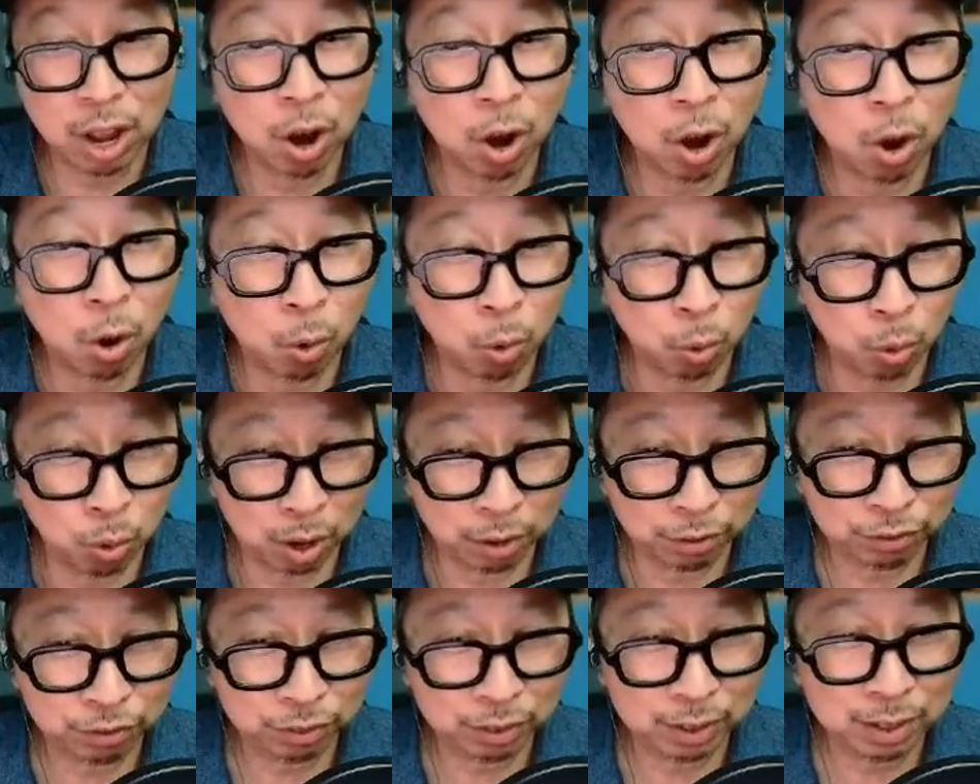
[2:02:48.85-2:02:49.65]
What
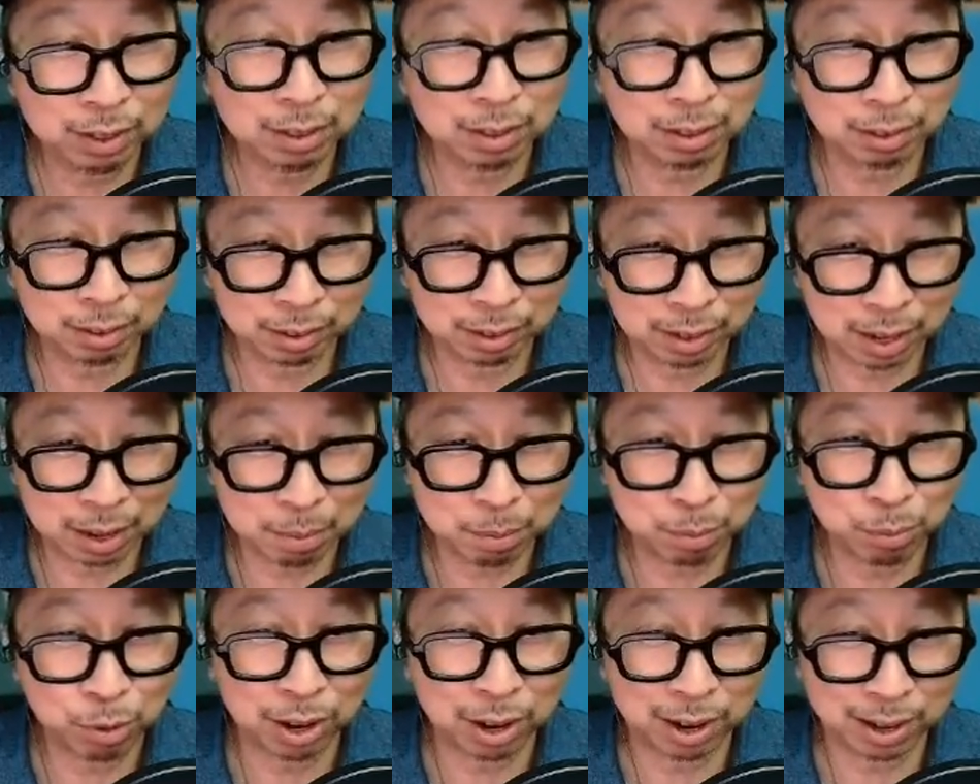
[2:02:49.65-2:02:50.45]
size? Is that
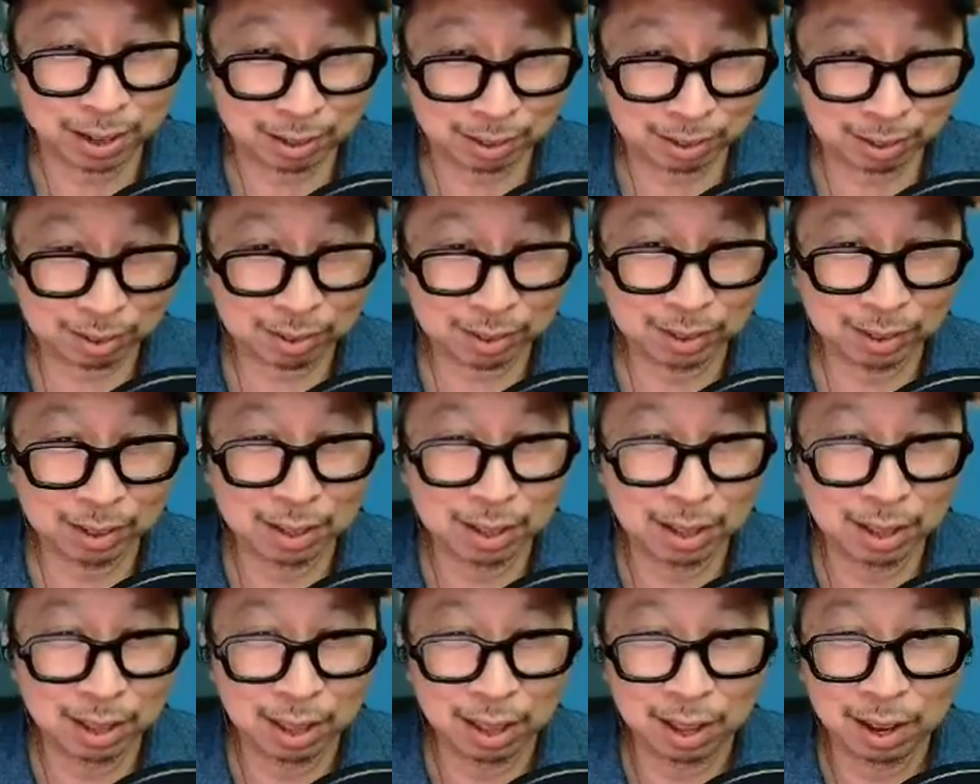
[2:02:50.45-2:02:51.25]

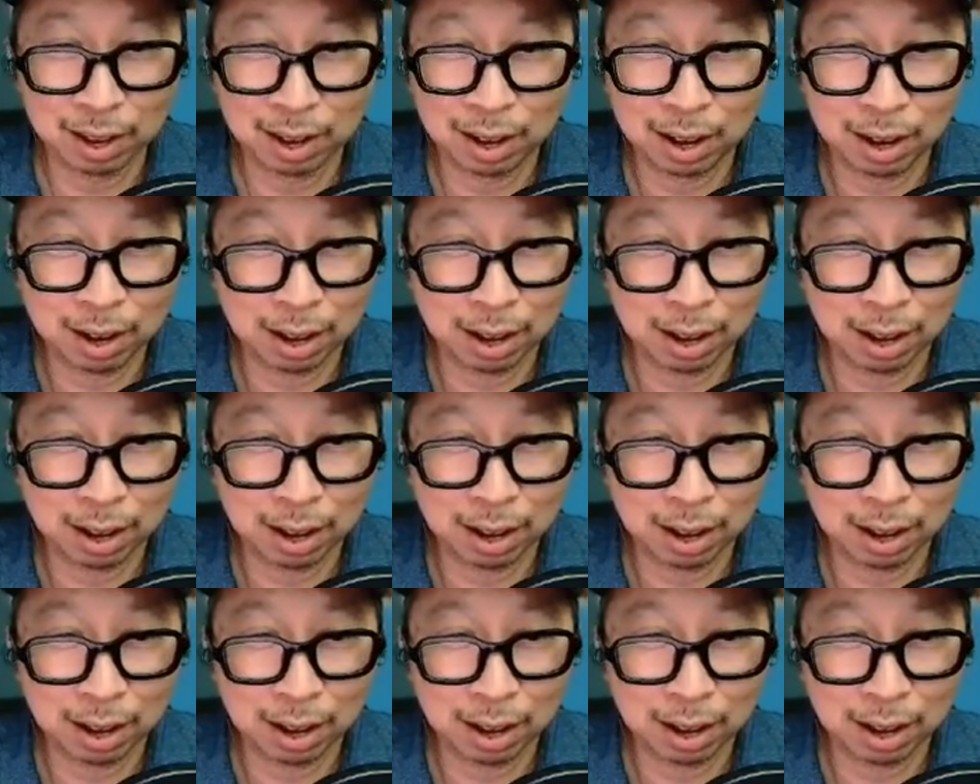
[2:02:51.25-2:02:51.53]
65-inch?